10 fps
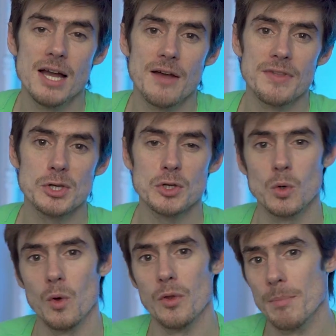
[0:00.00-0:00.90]
and this is
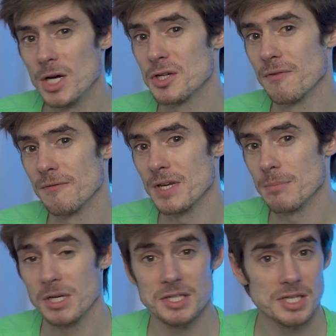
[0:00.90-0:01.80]
called the merchant fee
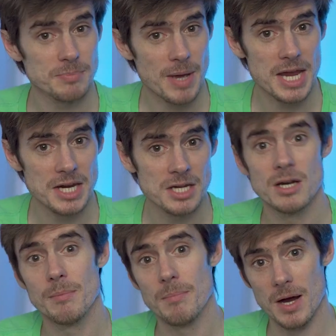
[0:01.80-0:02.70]
because it's paid
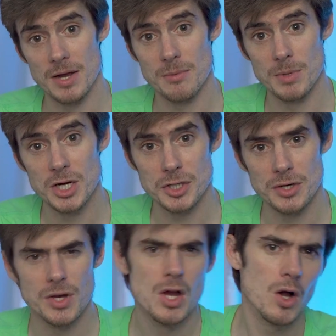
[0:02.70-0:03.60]
by the merchant.